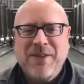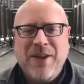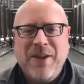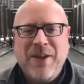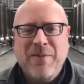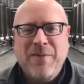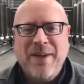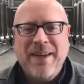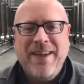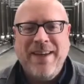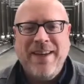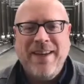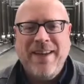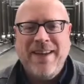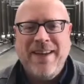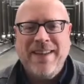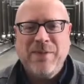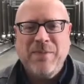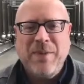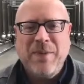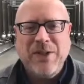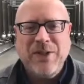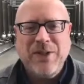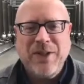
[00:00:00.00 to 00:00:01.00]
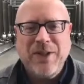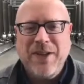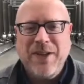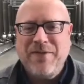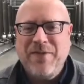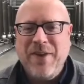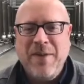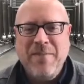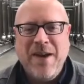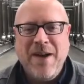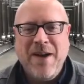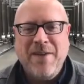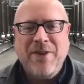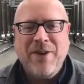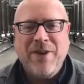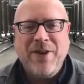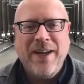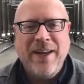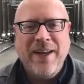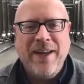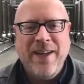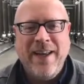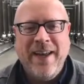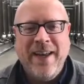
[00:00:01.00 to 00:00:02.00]
I'll be, especially if I'm ever
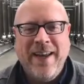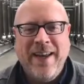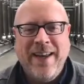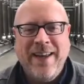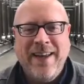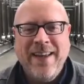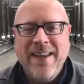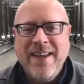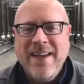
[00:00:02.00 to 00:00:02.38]
in an